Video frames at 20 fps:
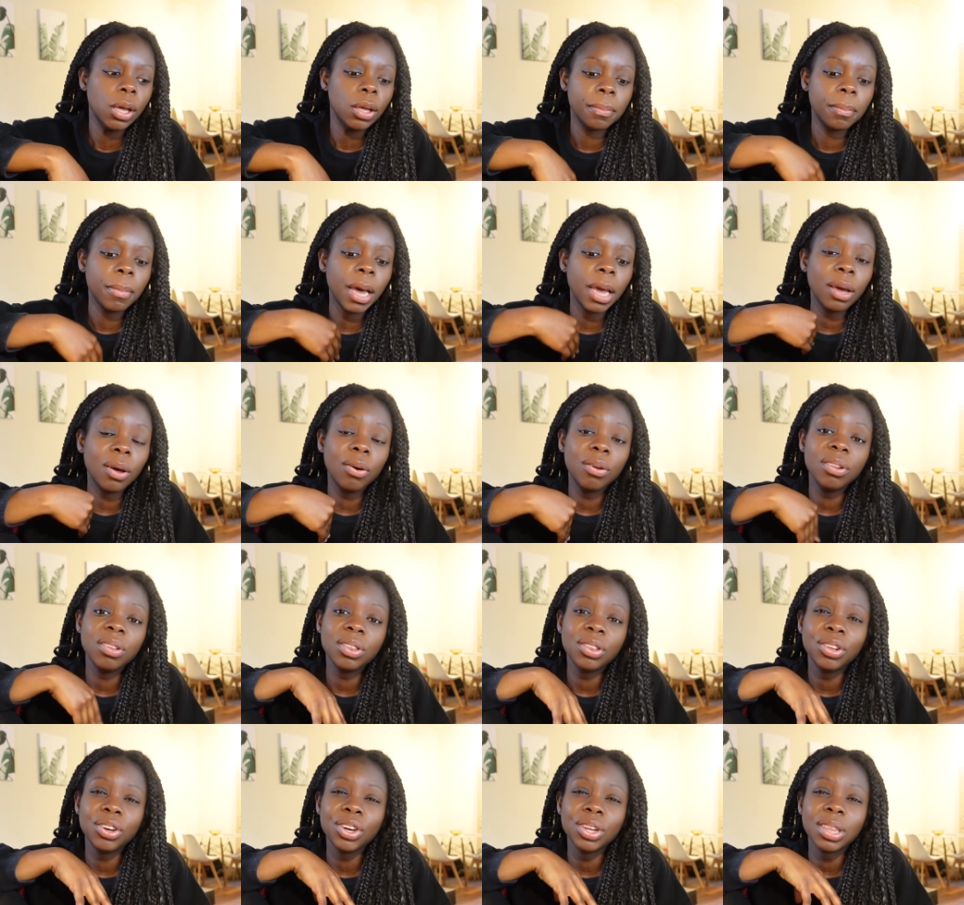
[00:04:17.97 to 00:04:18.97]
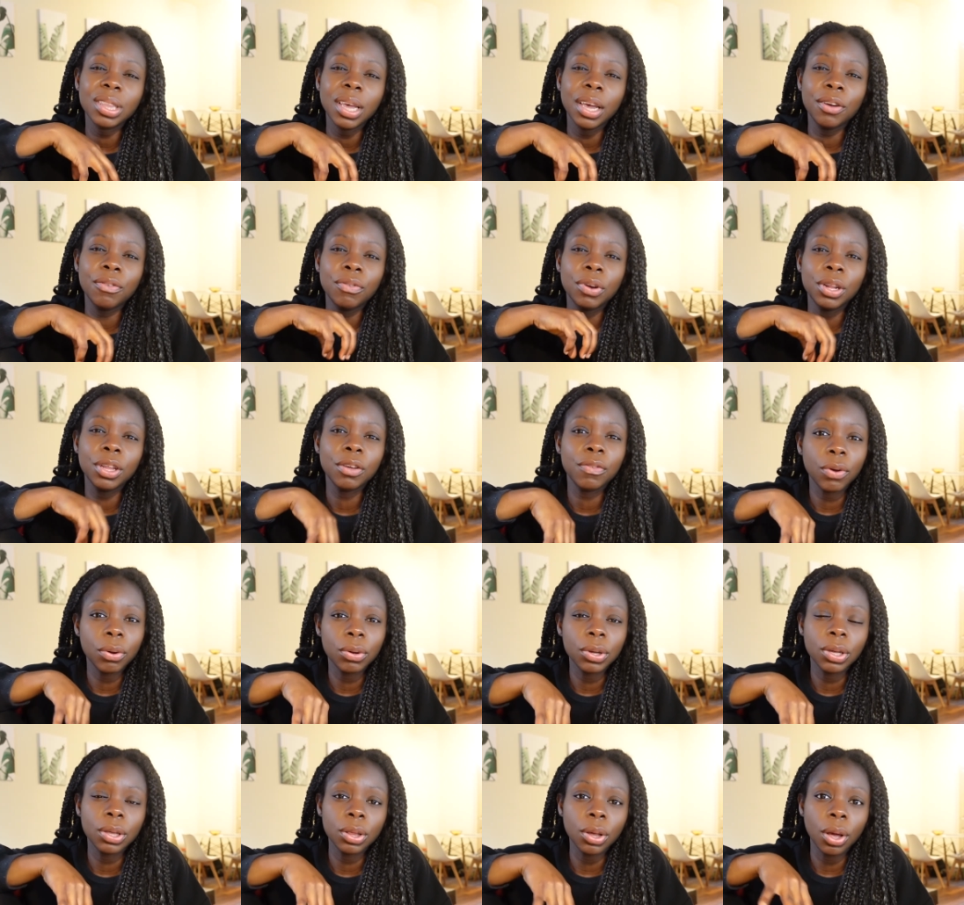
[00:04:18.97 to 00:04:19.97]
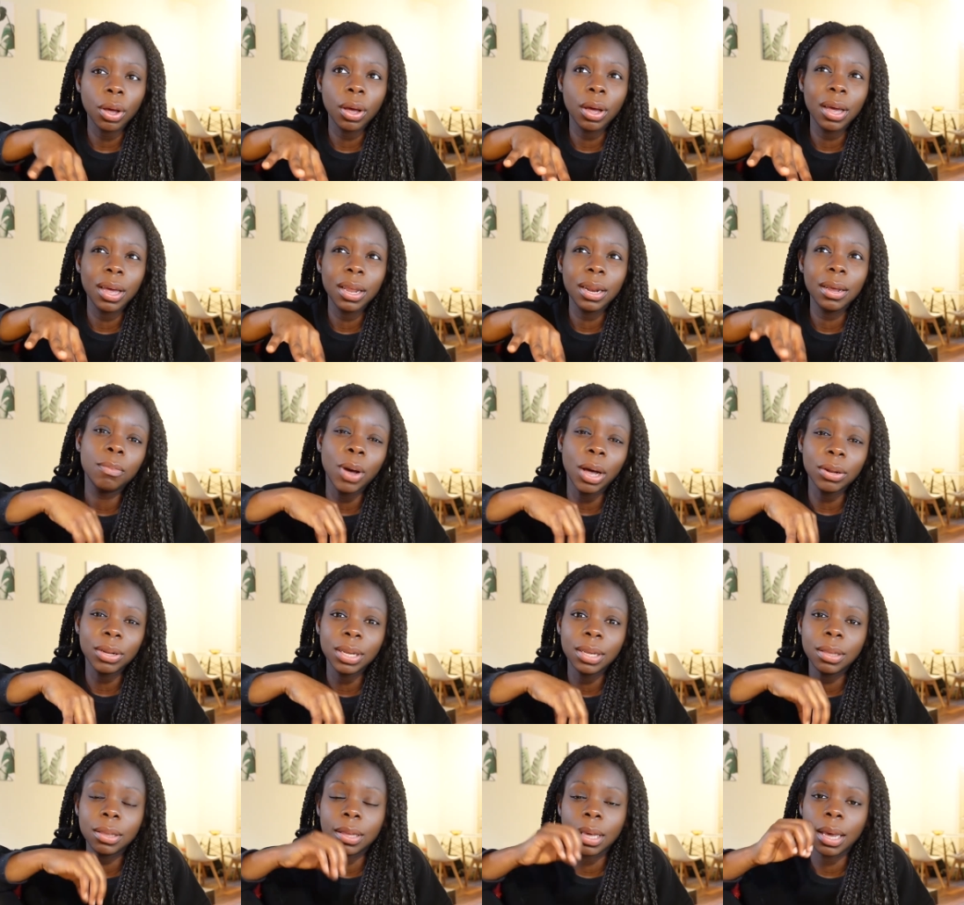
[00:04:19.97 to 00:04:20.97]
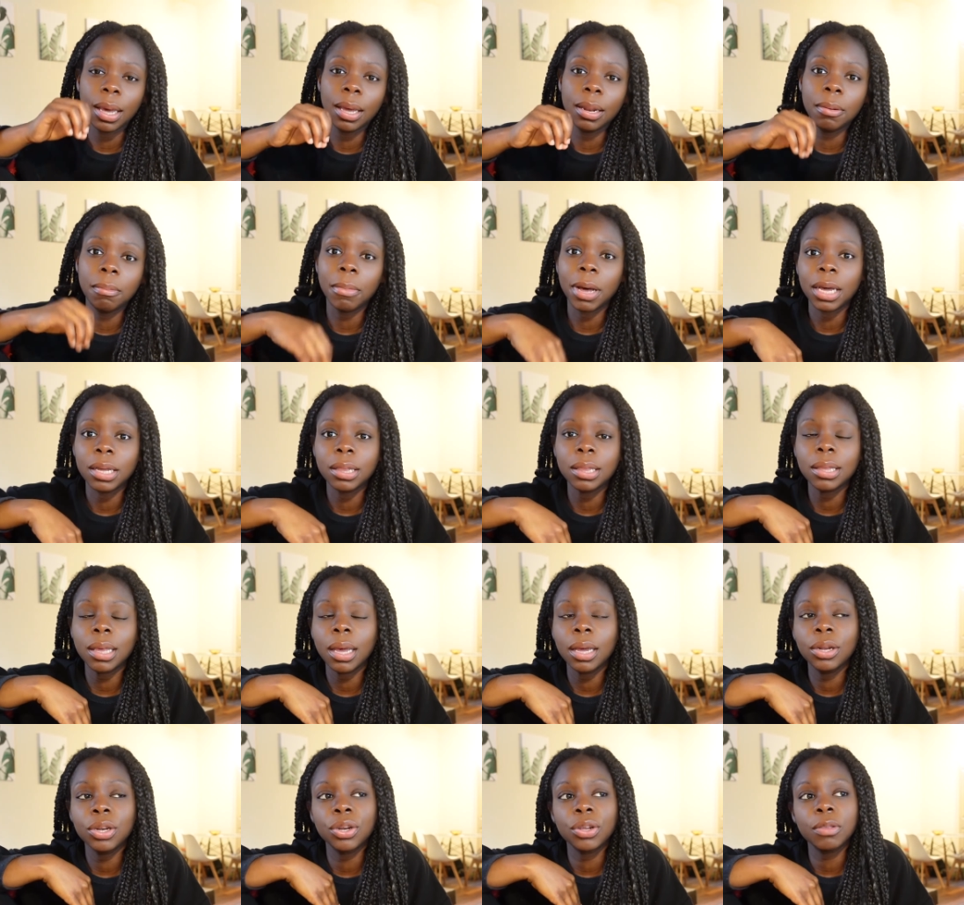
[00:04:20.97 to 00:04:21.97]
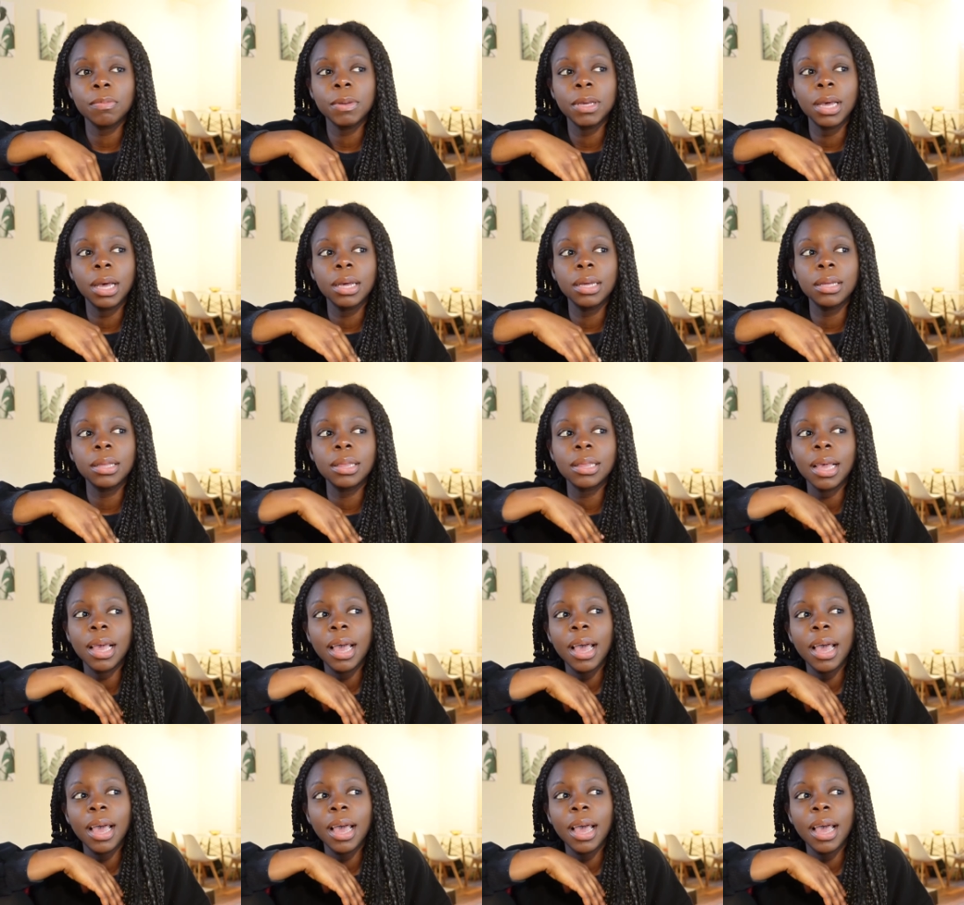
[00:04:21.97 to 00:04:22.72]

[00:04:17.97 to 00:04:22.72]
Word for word: My goal is to just like really focus on wellness and mindset just because